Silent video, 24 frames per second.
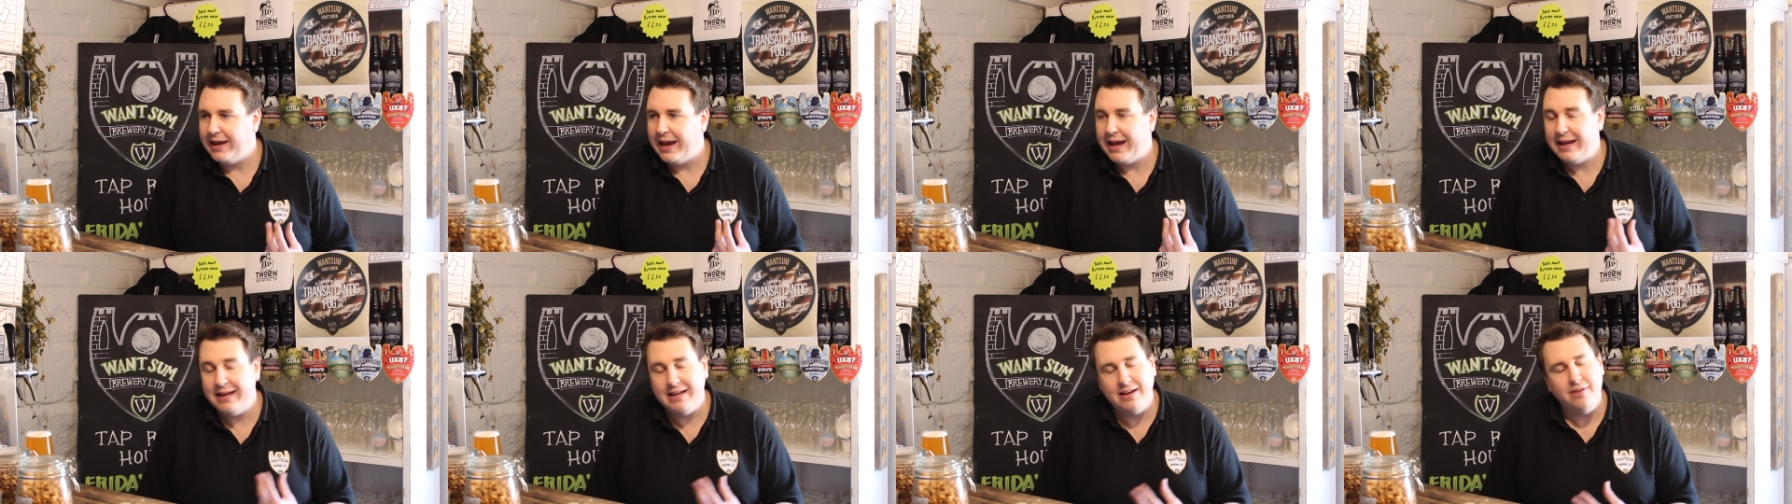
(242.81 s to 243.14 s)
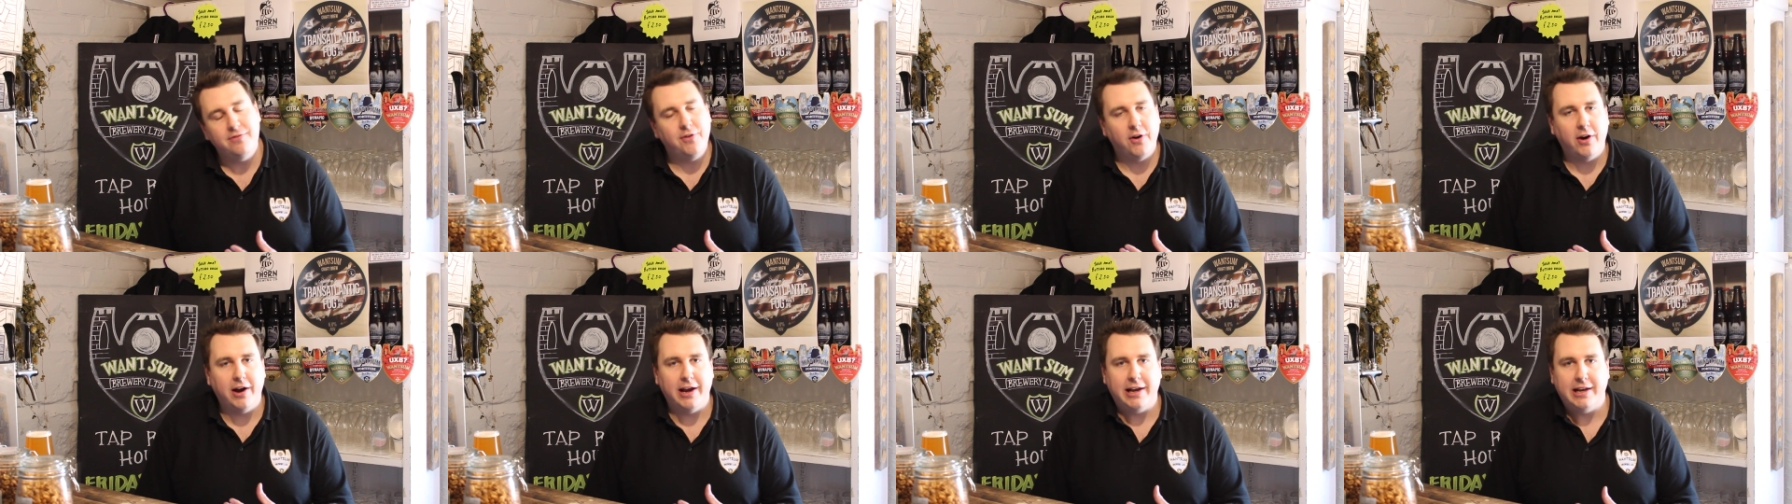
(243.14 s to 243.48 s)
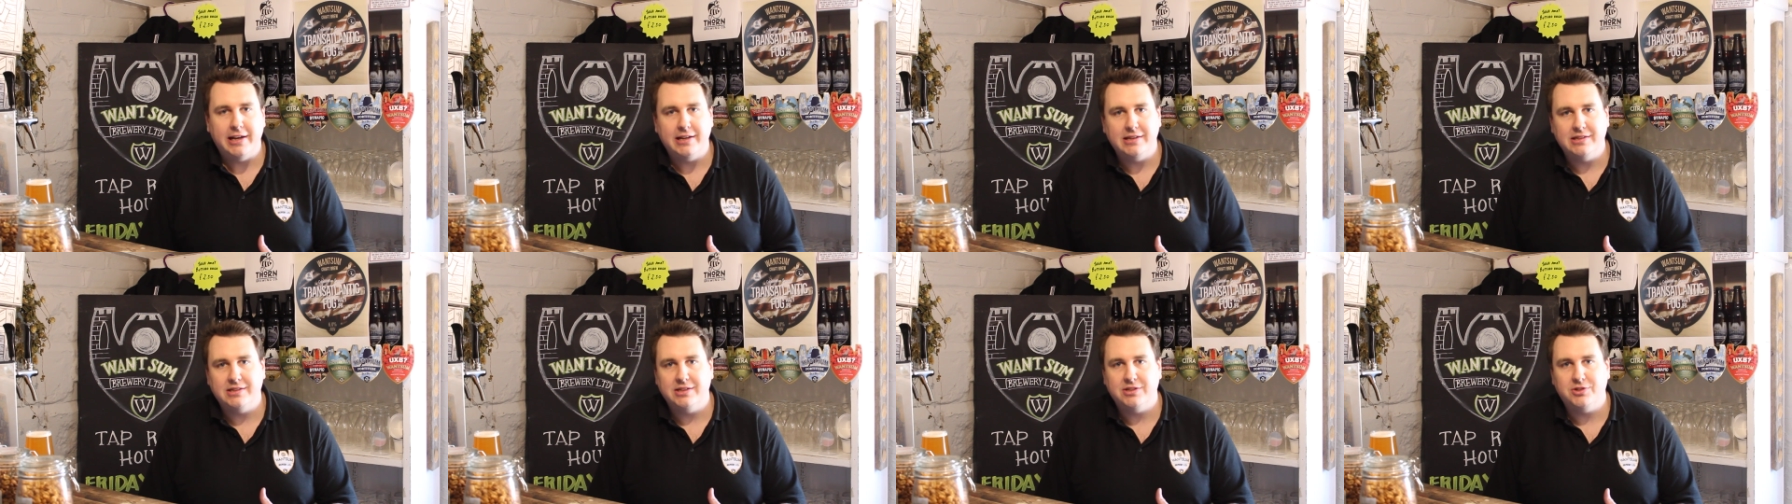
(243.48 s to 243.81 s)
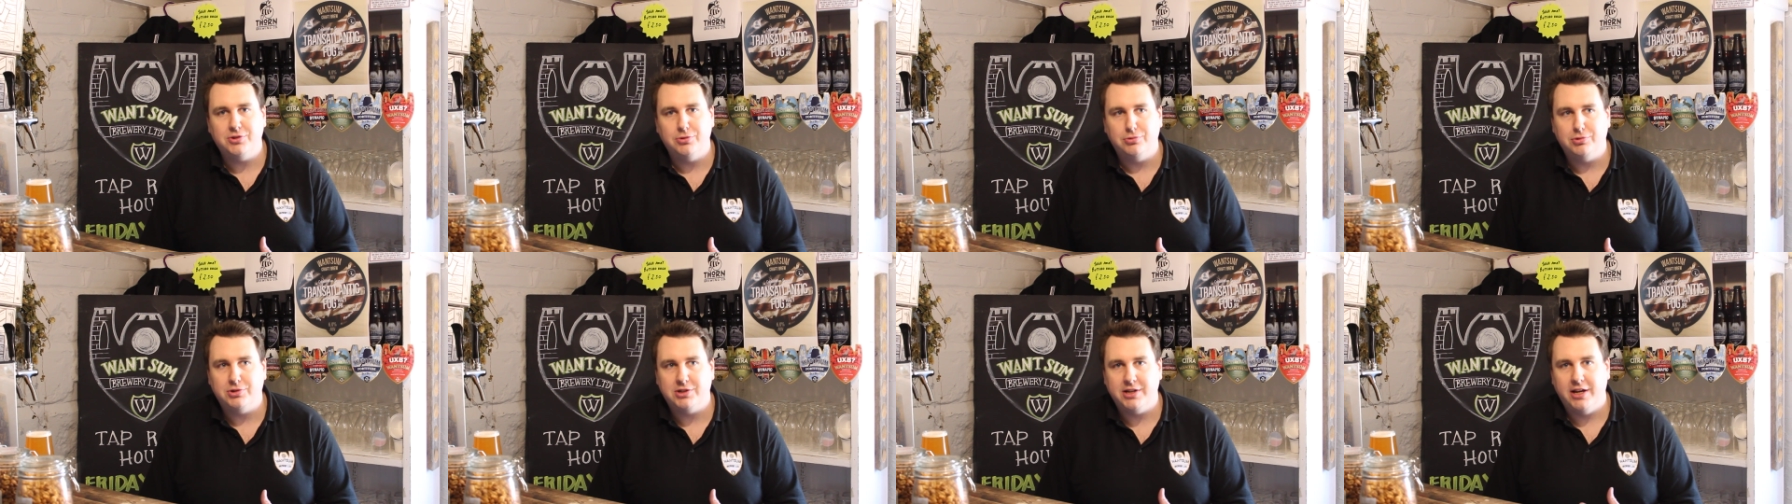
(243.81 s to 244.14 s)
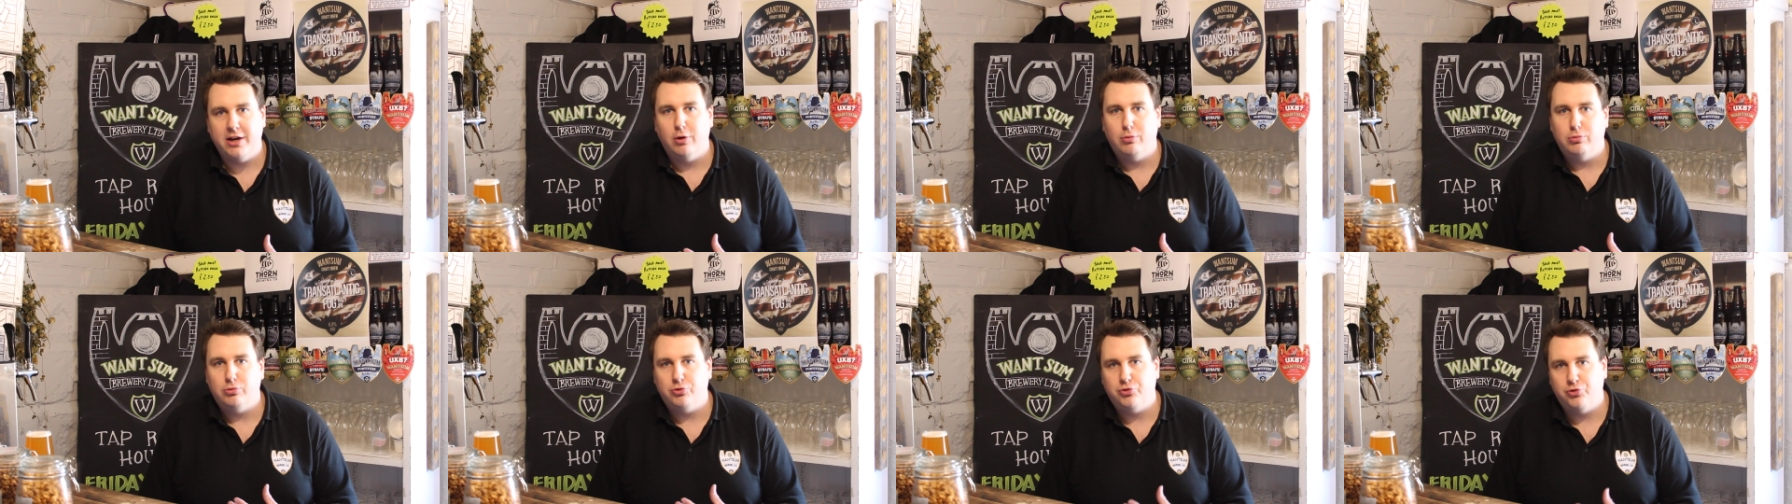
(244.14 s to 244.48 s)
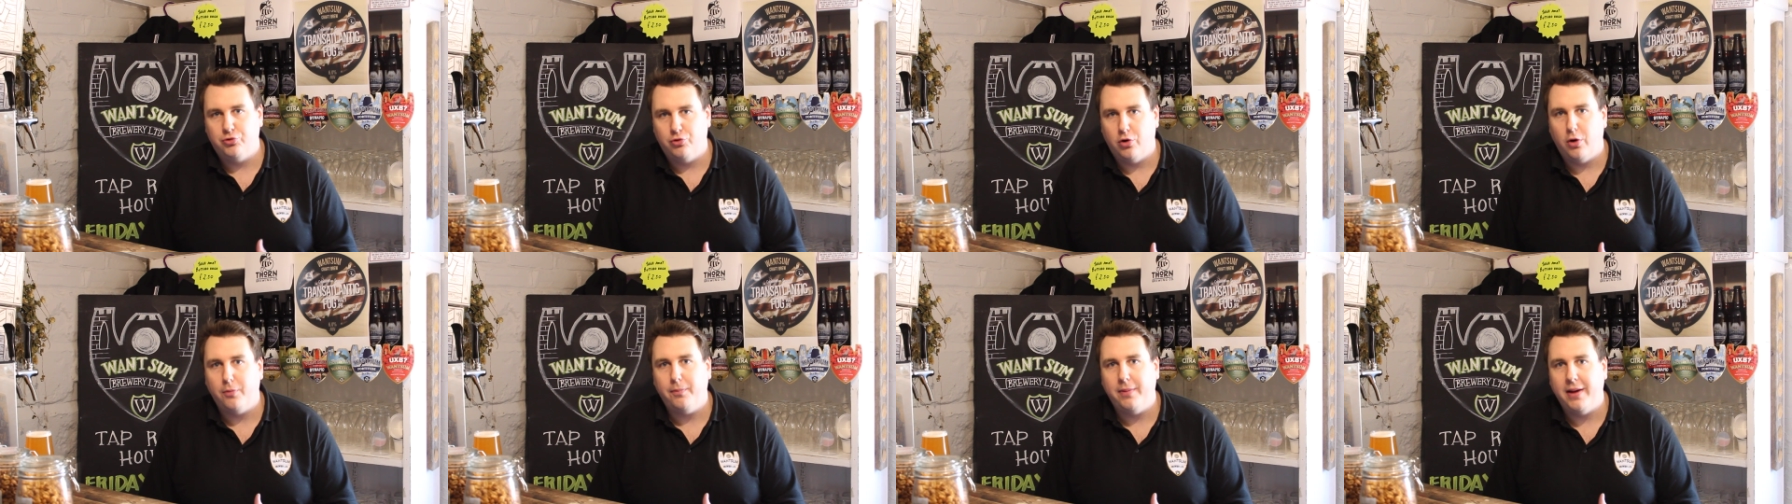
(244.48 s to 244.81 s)
any finings at all to help
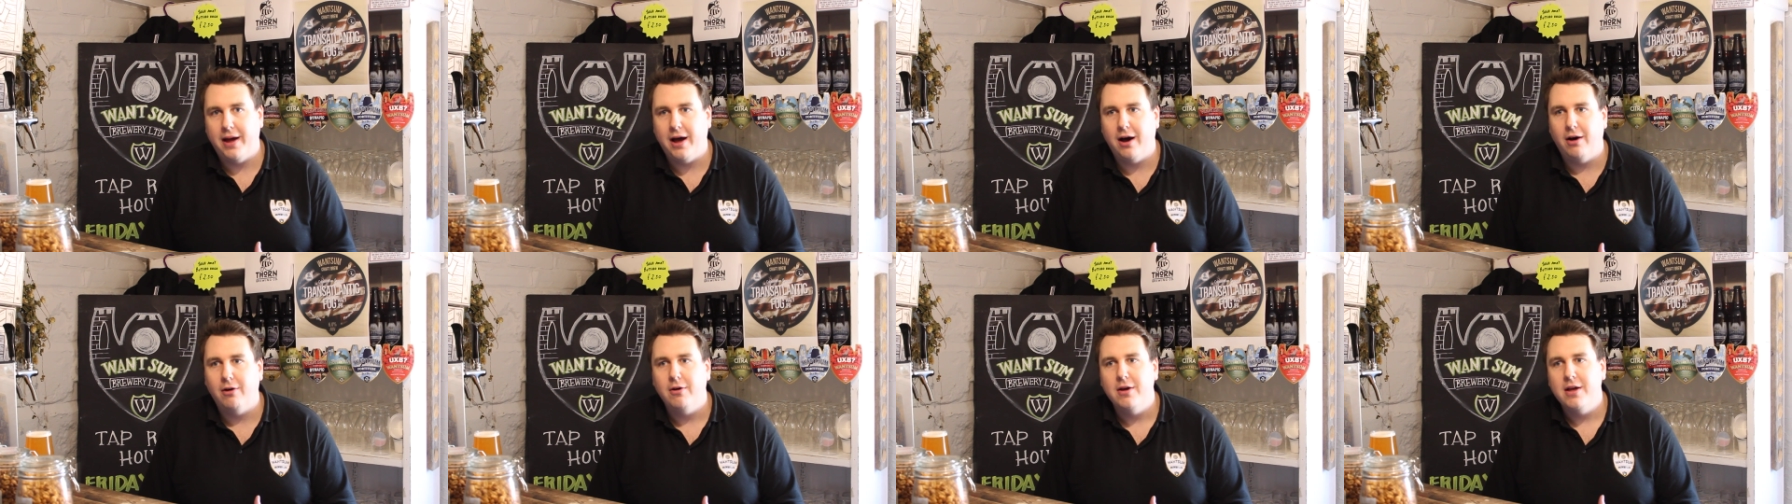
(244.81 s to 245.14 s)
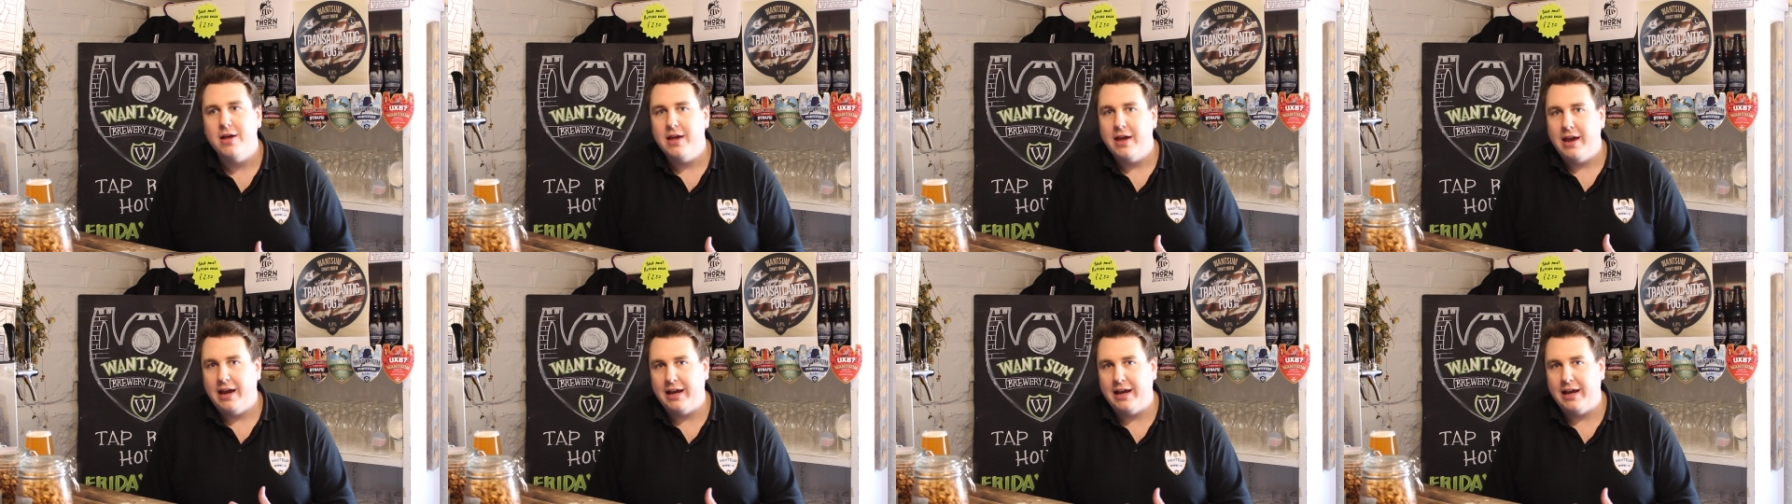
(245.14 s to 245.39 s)
drop out